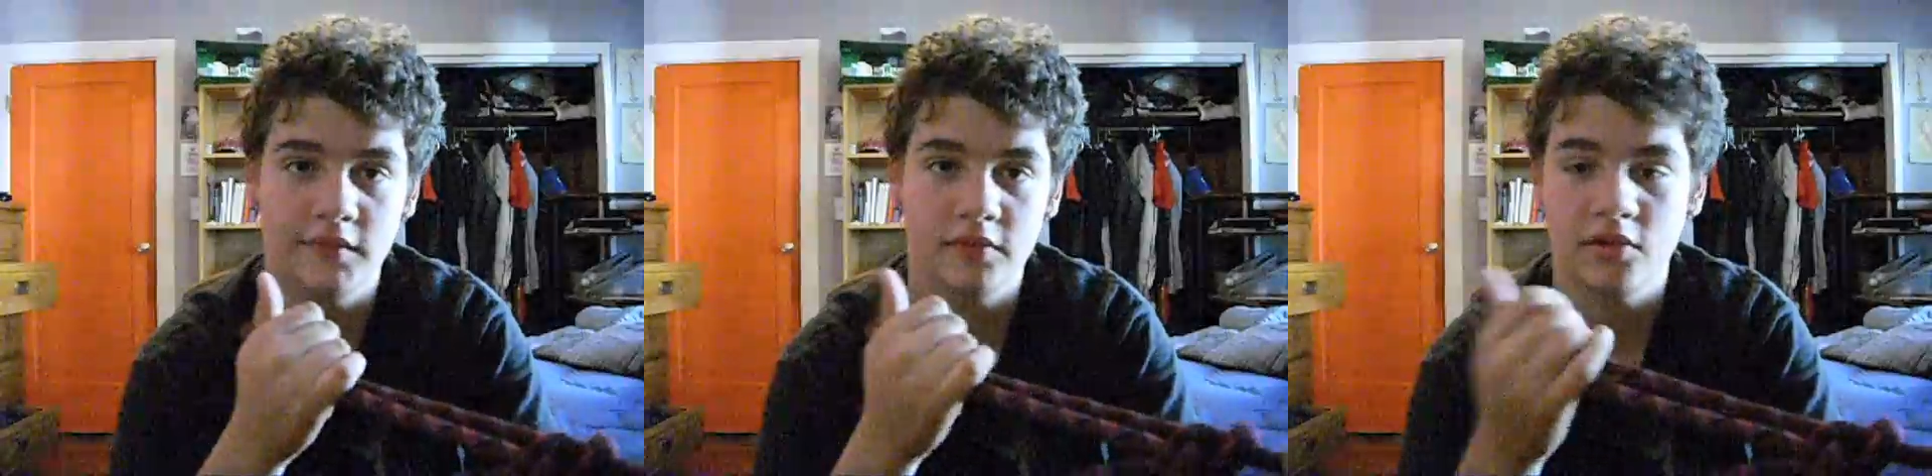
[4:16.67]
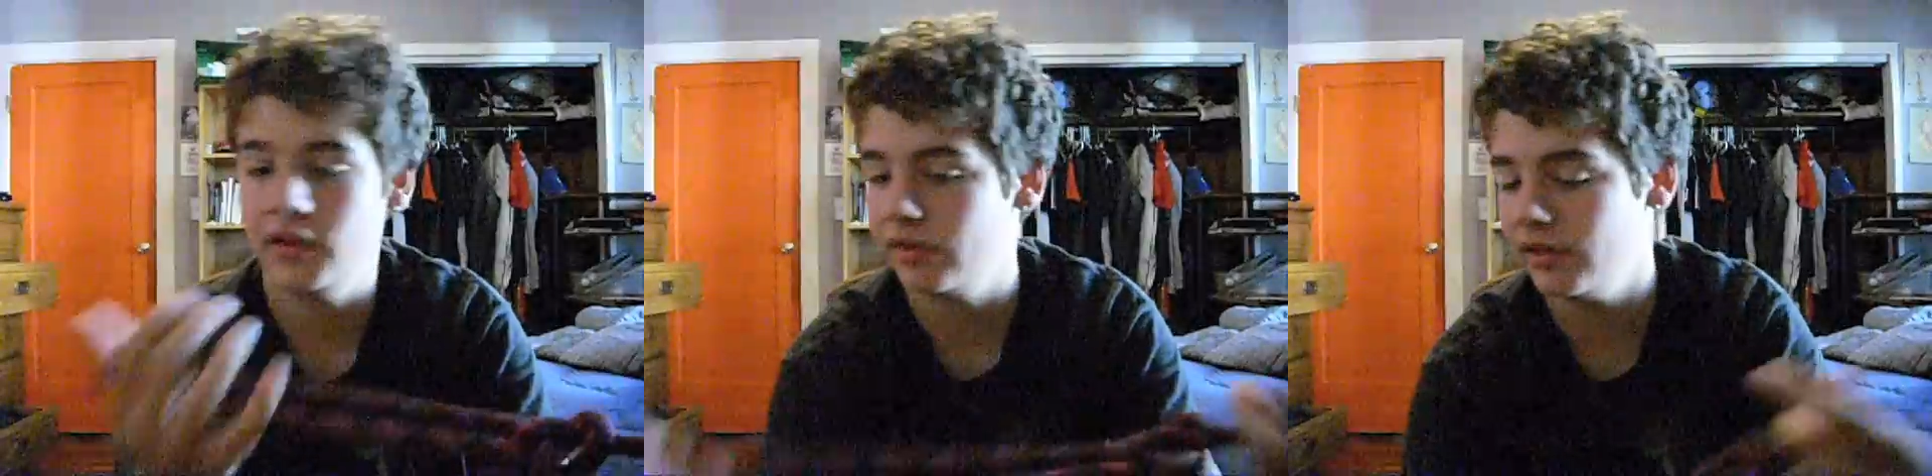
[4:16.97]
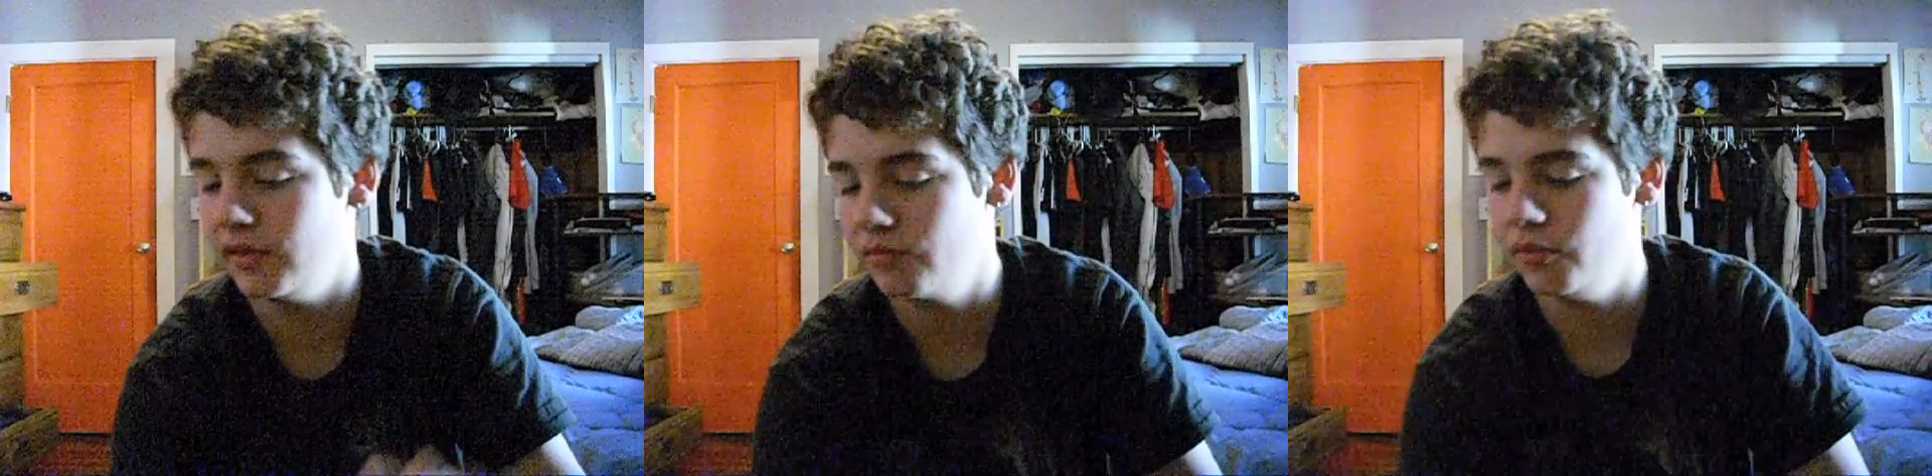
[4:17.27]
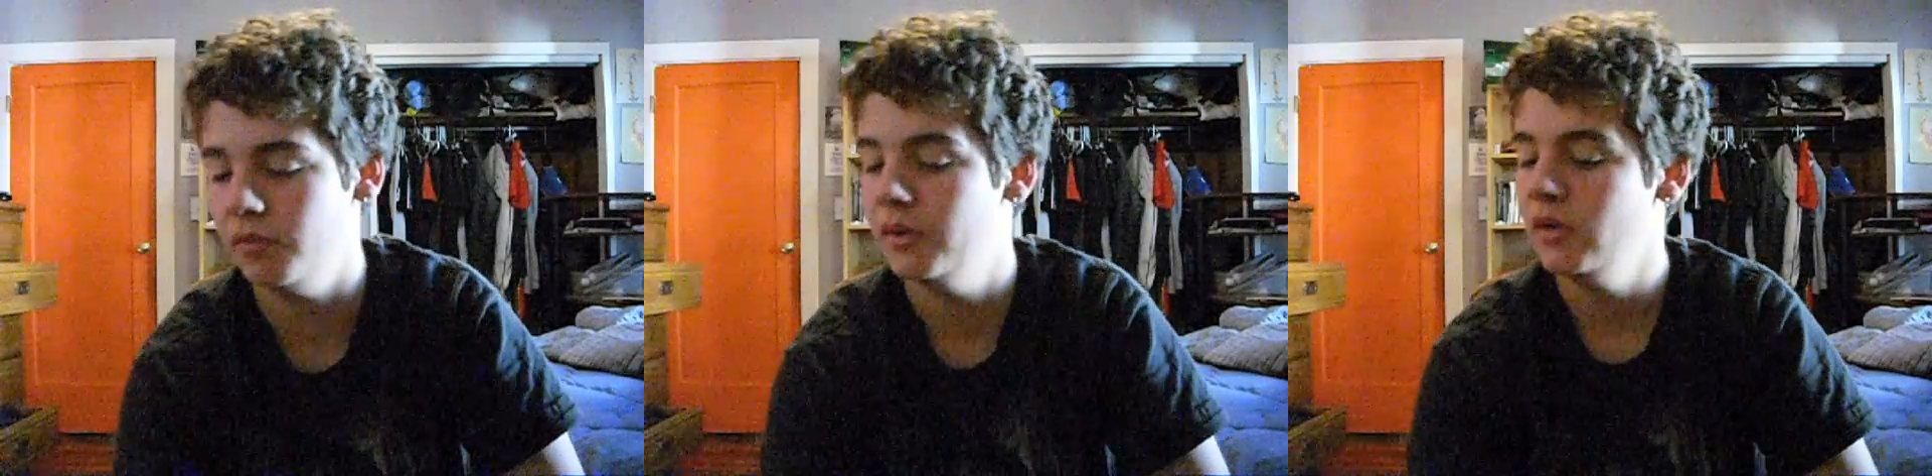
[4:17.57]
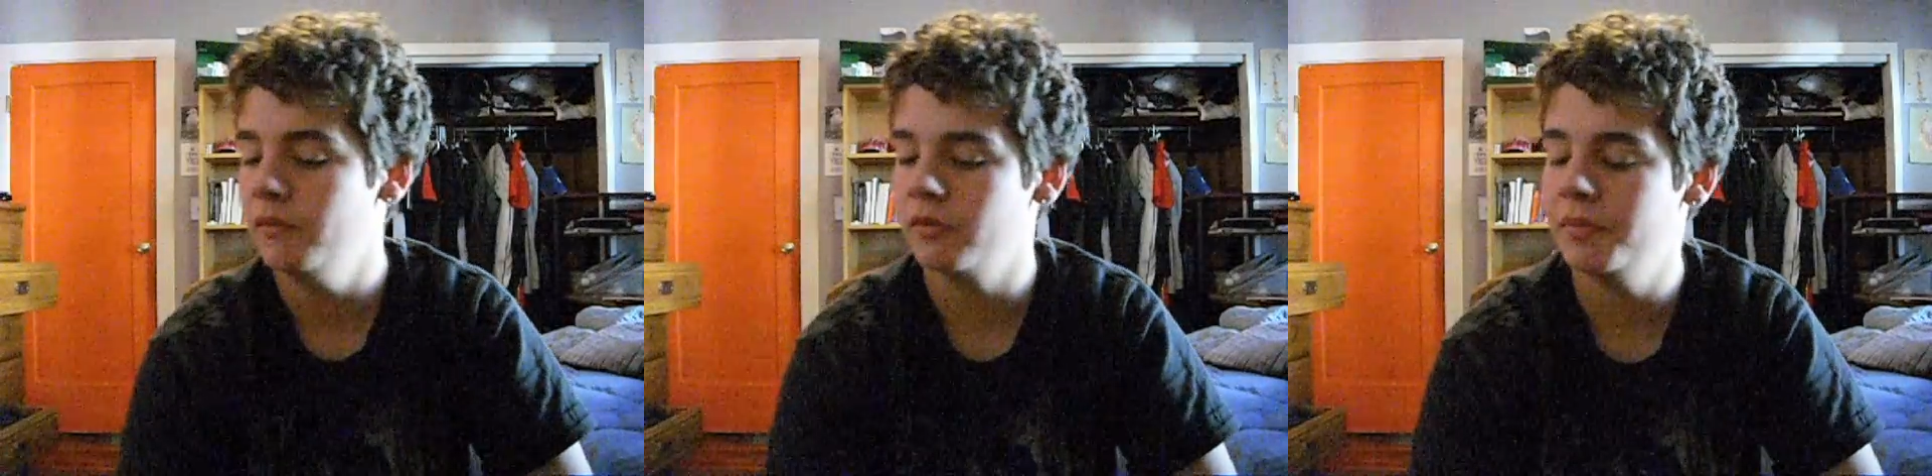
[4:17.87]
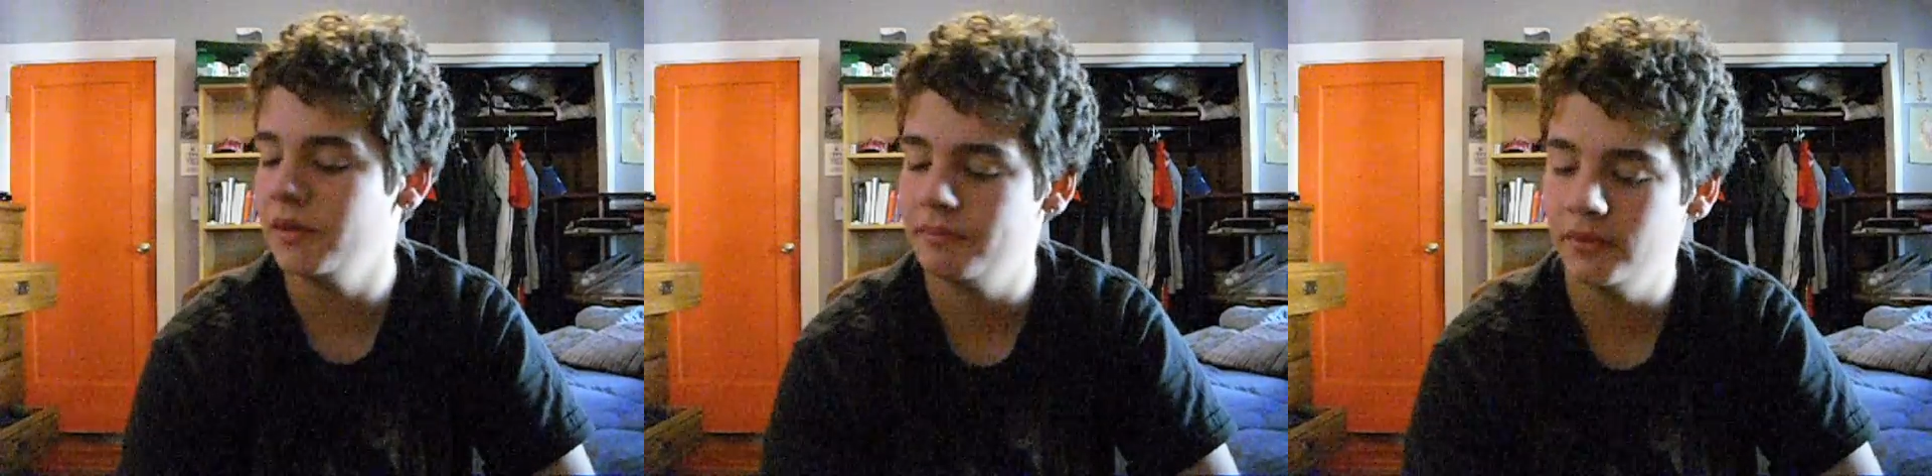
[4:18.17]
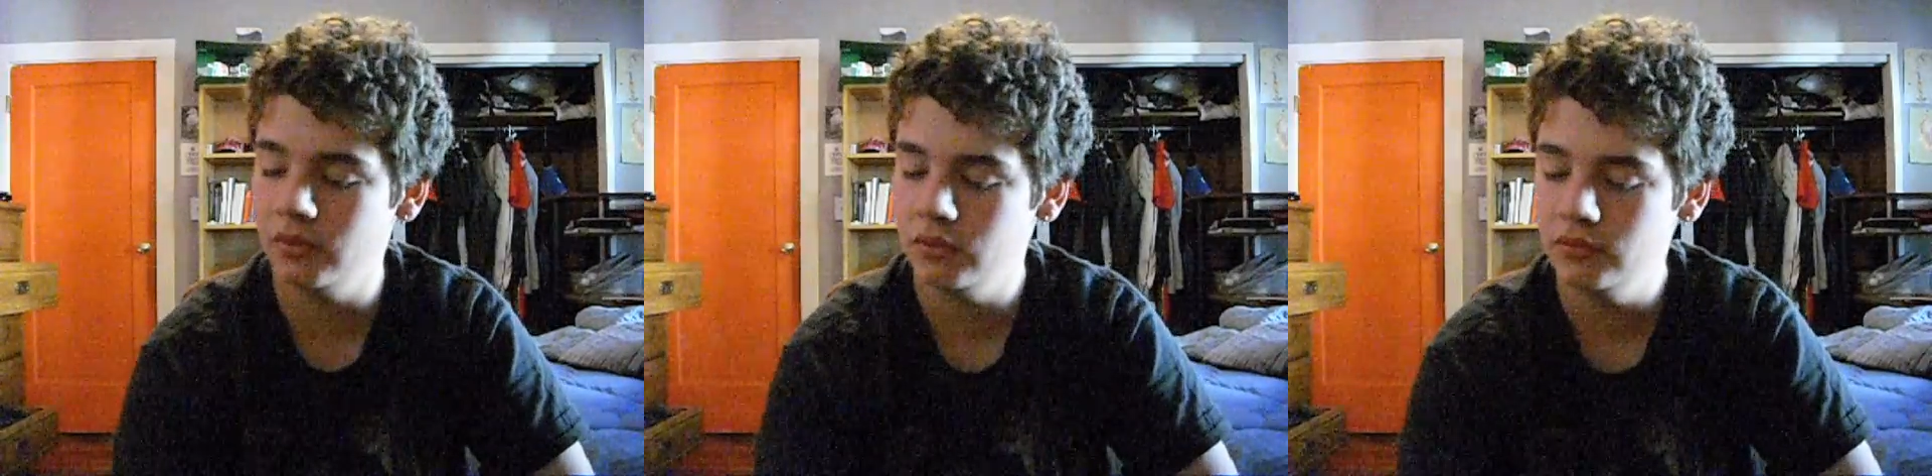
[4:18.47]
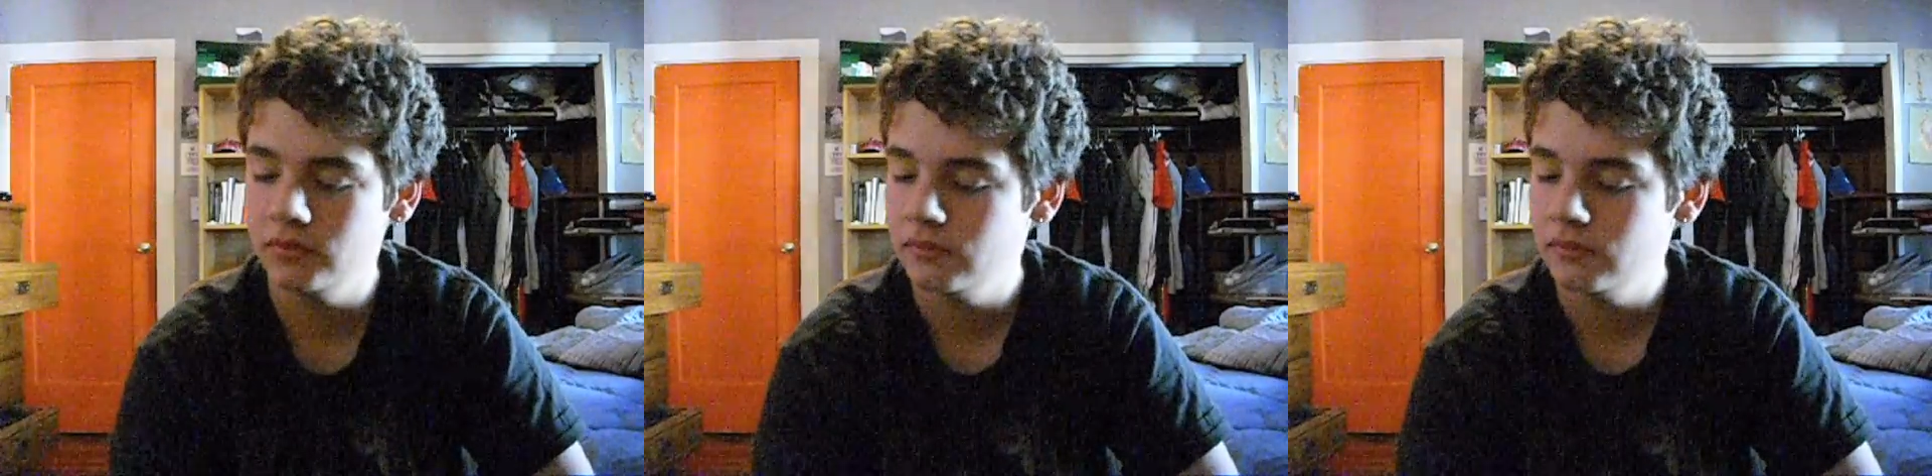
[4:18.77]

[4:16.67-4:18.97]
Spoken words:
So like say this rope was being pulled